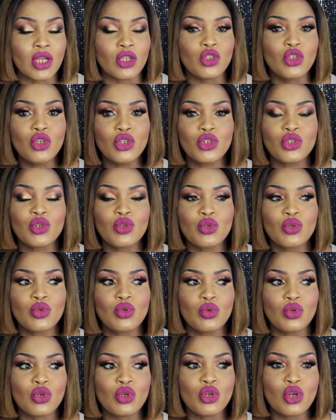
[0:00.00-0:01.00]
you
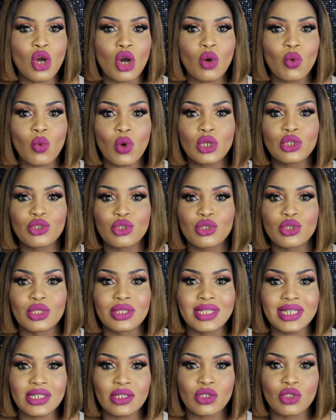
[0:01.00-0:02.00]
do not want
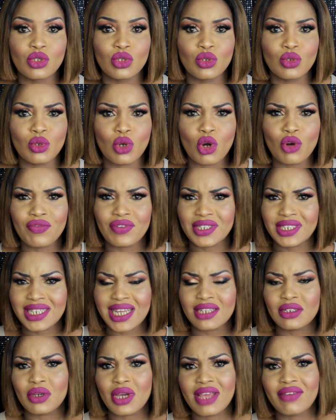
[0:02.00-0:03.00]
this to
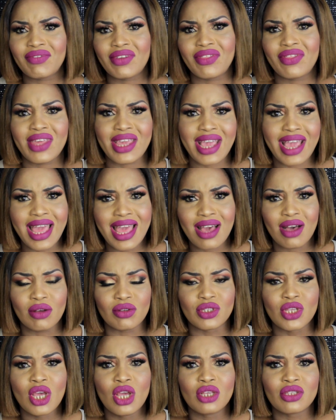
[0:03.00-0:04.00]
overshadow everything
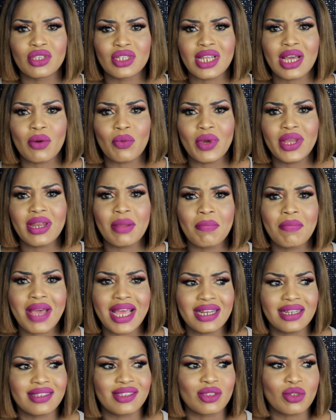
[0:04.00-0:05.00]
else, so that when a
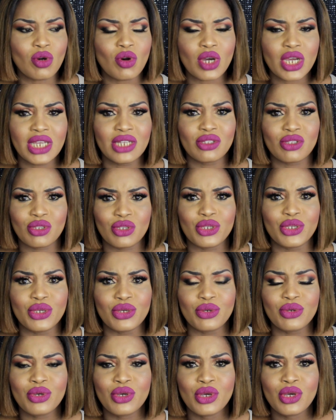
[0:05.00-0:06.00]
man is talking to
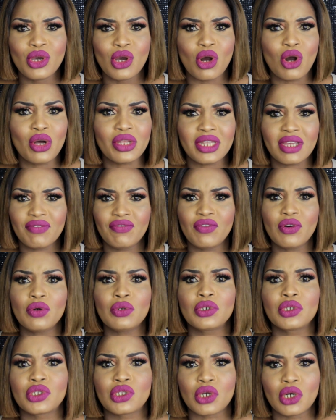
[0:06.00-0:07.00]
you, all they're
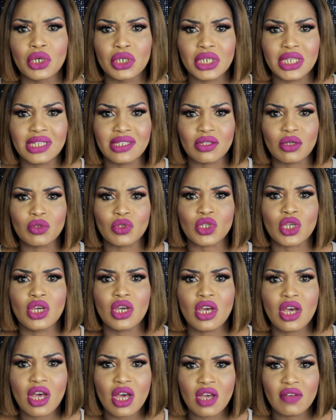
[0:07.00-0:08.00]
focused on is those
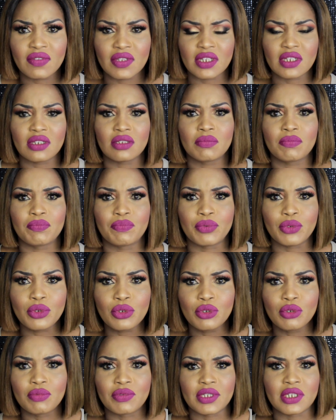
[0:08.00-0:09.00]
curves and the
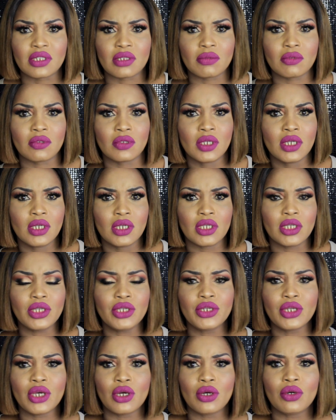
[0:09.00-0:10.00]
boobs and the,
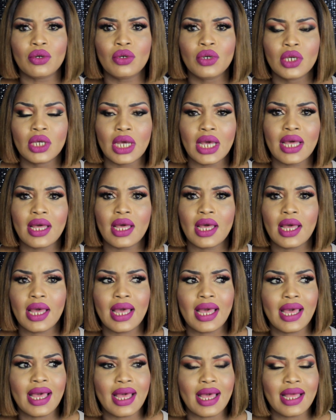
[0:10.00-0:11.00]
you know,
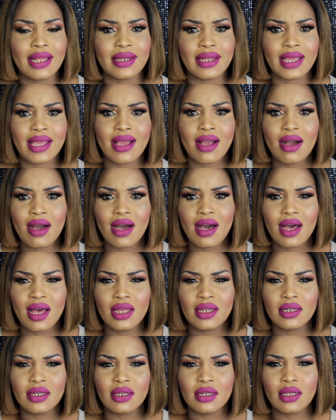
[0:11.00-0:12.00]
and they
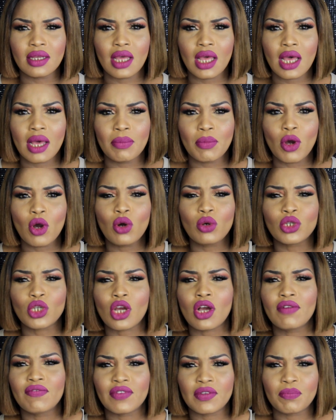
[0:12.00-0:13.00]
can't hold a
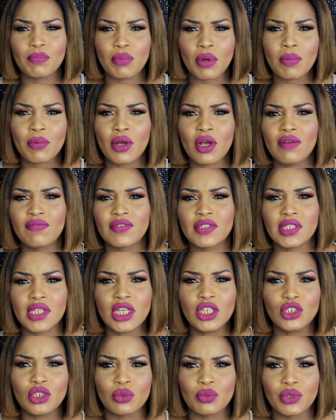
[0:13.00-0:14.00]
proper
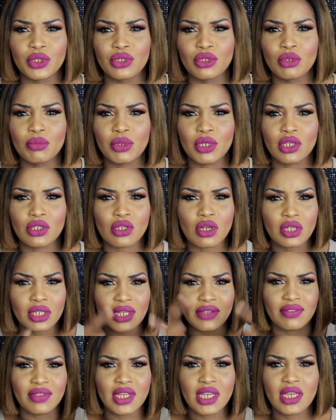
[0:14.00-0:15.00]
conversation with you, because all
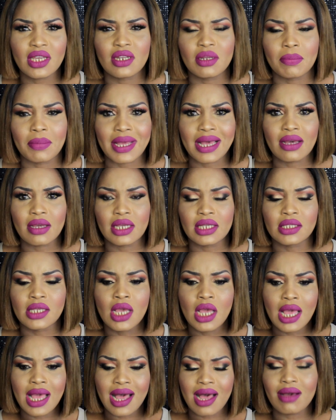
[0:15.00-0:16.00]
they're thinking about is,
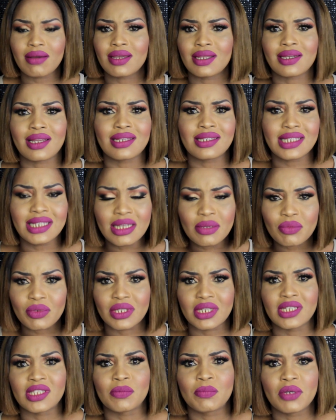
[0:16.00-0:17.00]
how can I sleep with
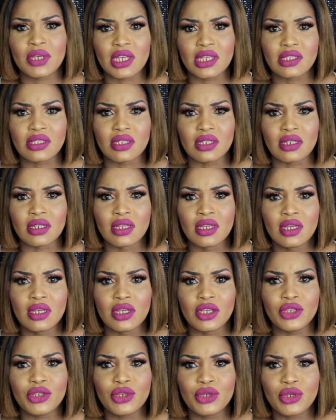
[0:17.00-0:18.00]
this person,
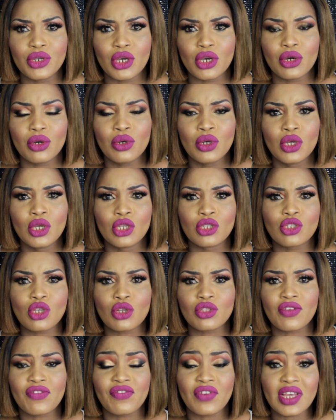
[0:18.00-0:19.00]
you know?
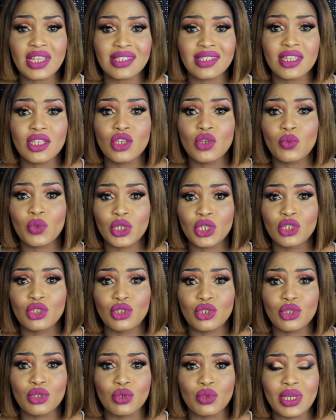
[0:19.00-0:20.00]
So the first thing you want to
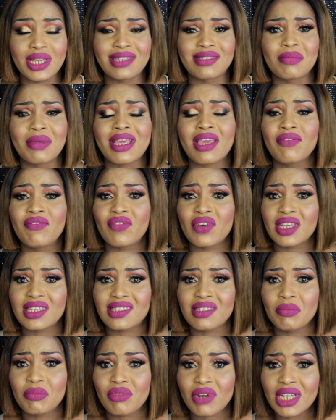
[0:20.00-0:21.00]
do is make a
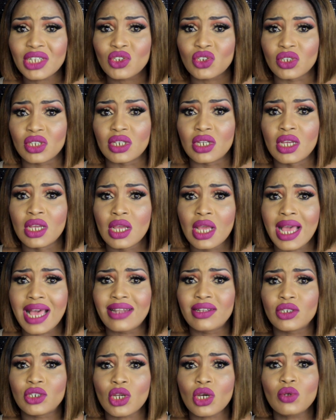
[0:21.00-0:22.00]
first impression,
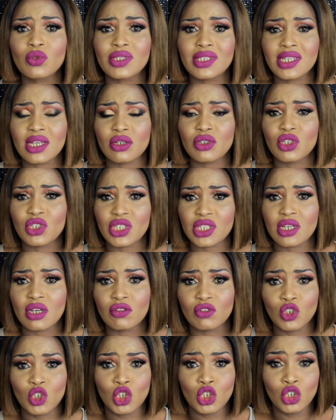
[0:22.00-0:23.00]
and don't sell
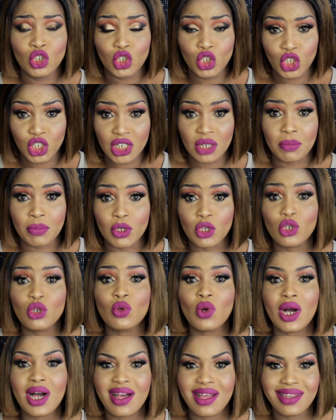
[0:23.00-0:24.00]
yourself cheap.
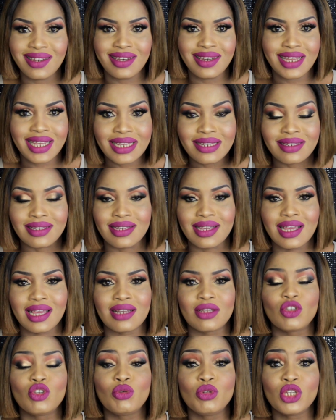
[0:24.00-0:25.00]
You are a lady
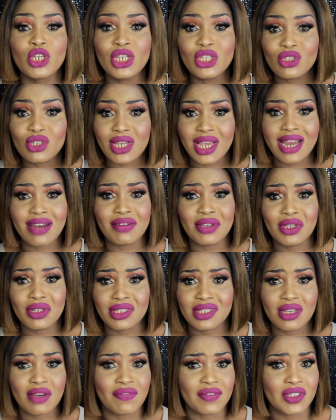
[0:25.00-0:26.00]
and you need to carry
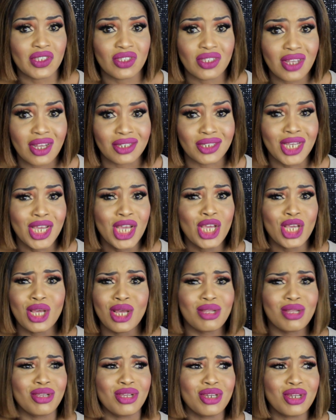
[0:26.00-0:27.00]
yourself as such.
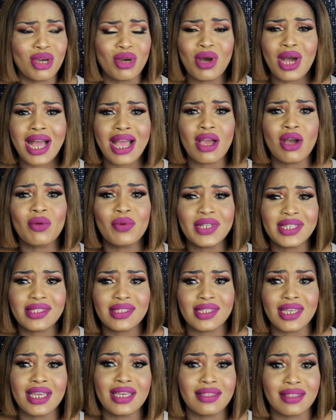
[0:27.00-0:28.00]
You know, I always
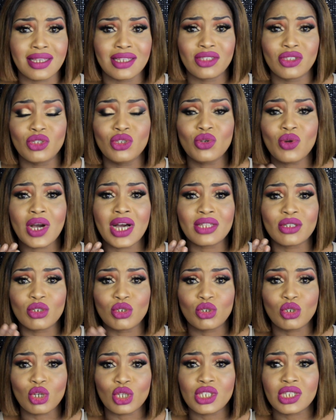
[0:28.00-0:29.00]
say this, you are the
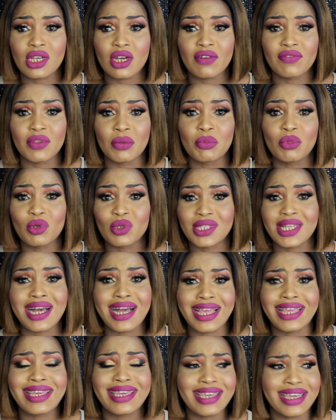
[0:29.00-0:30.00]
daughter of the Most
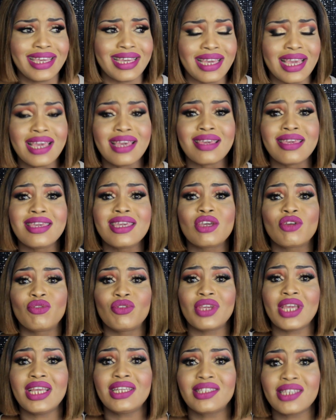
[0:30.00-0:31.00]
High King. He
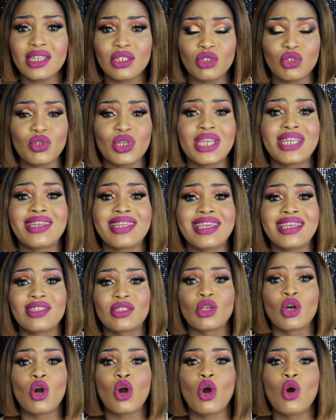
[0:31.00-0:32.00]
created you in
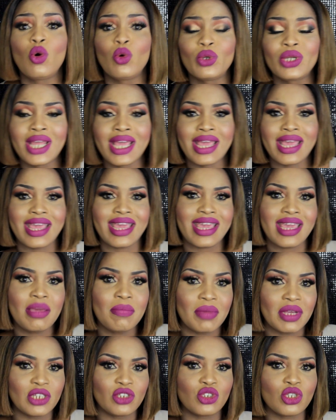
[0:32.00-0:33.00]
his own
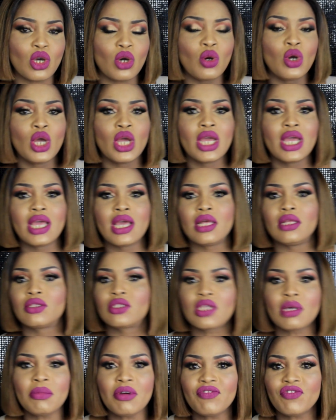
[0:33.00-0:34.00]
image. So
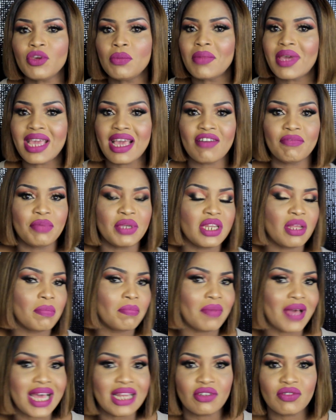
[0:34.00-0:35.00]
some of you may have been in
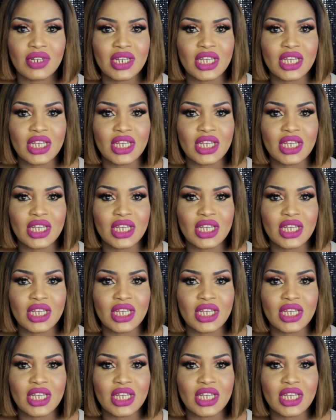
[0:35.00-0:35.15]
bad